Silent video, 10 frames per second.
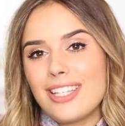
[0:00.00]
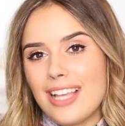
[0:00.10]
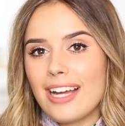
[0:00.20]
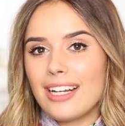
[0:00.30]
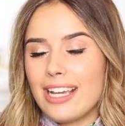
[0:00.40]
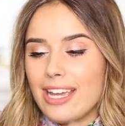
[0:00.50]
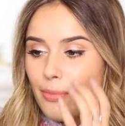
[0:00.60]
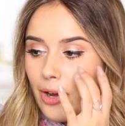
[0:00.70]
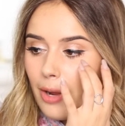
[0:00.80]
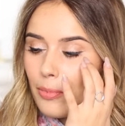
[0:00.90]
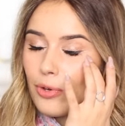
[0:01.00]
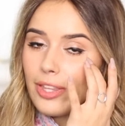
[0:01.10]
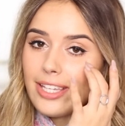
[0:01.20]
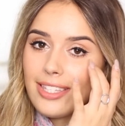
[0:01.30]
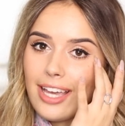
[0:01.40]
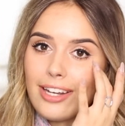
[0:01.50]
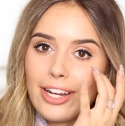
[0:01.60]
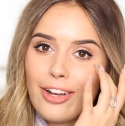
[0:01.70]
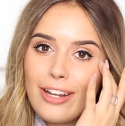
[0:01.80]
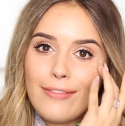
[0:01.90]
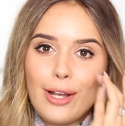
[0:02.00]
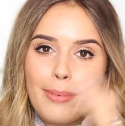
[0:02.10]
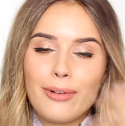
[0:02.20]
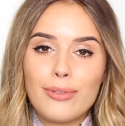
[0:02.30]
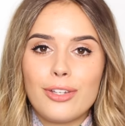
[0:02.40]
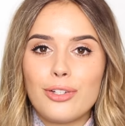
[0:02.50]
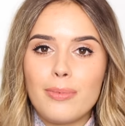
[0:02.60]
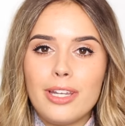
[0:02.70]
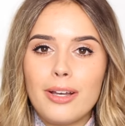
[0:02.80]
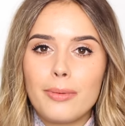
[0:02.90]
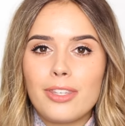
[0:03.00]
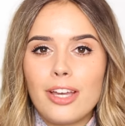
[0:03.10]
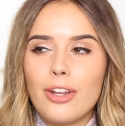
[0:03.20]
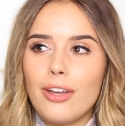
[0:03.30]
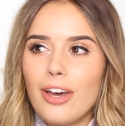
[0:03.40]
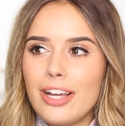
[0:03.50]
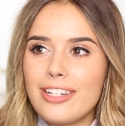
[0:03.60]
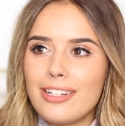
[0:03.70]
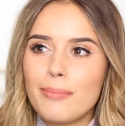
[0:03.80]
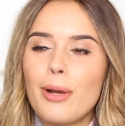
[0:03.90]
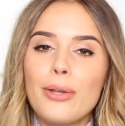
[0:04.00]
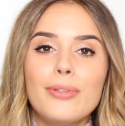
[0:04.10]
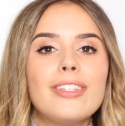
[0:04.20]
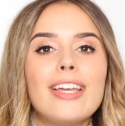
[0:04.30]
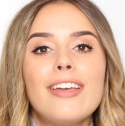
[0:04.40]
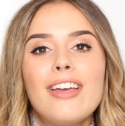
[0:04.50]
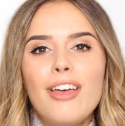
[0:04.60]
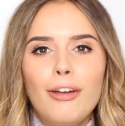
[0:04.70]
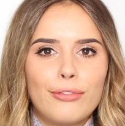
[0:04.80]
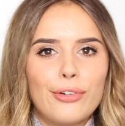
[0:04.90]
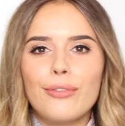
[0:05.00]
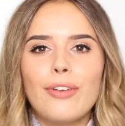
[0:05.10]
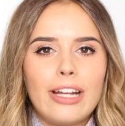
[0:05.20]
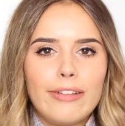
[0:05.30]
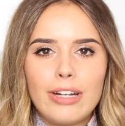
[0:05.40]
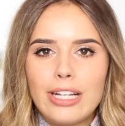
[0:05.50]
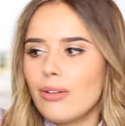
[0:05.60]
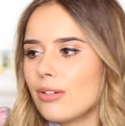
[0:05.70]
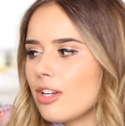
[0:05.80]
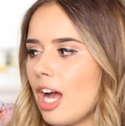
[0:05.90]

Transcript: exactly when I bought this and I can't even go back on social media because I know that I didn't post it for a really, really long